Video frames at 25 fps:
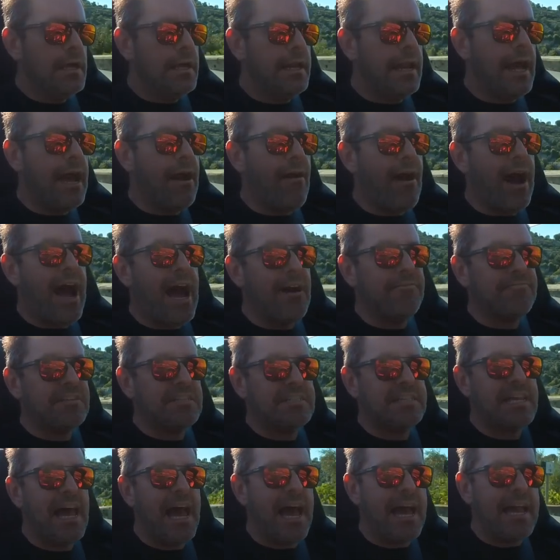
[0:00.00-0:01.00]
Now I have to
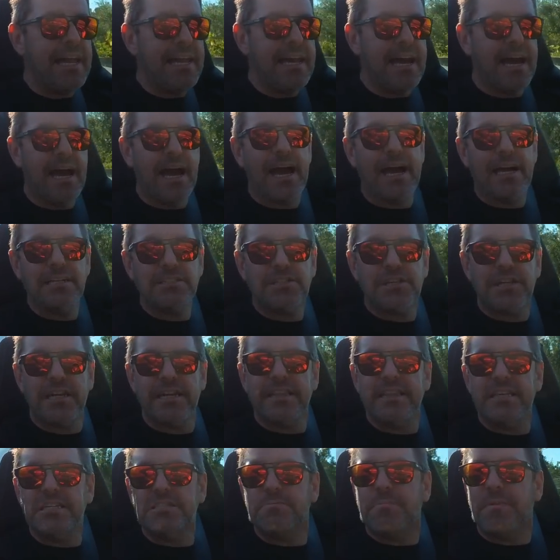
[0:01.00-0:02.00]
say,
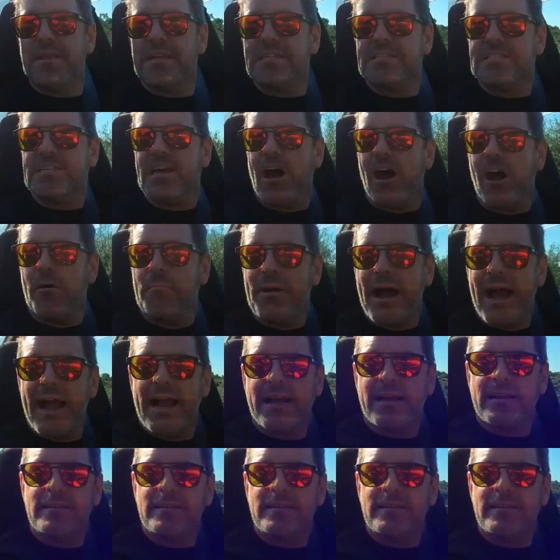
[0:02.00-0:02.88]
actually, this bit of tarmac,